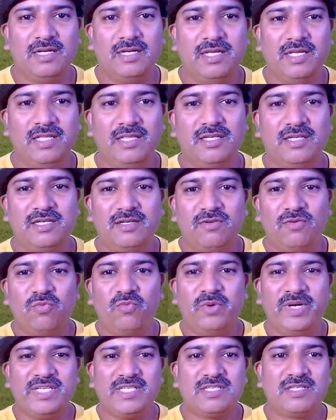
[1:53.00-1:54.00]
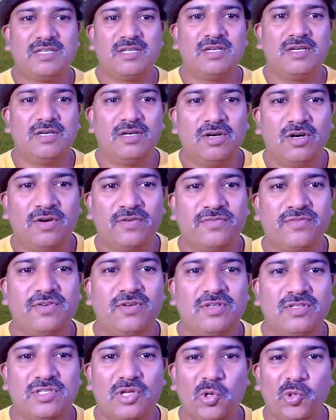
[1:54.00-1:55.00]
in the west of
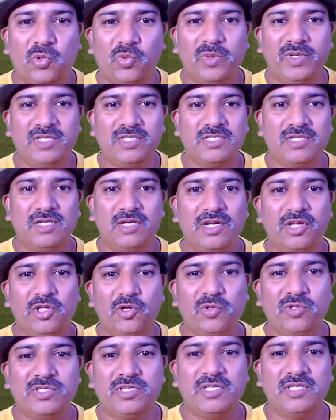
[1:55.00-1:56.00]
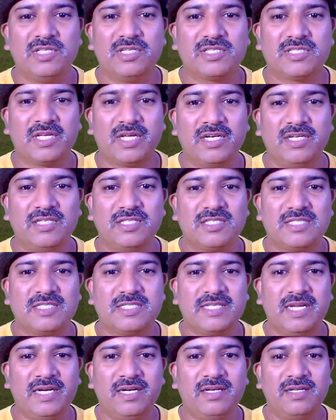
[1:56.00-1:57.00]
southwest, you will see the sun is
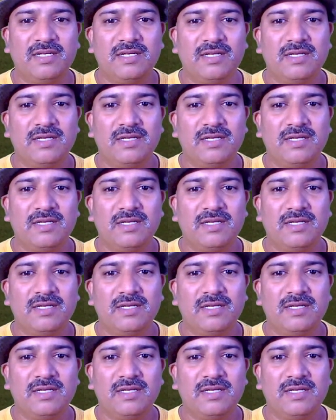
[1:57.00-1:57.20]
set.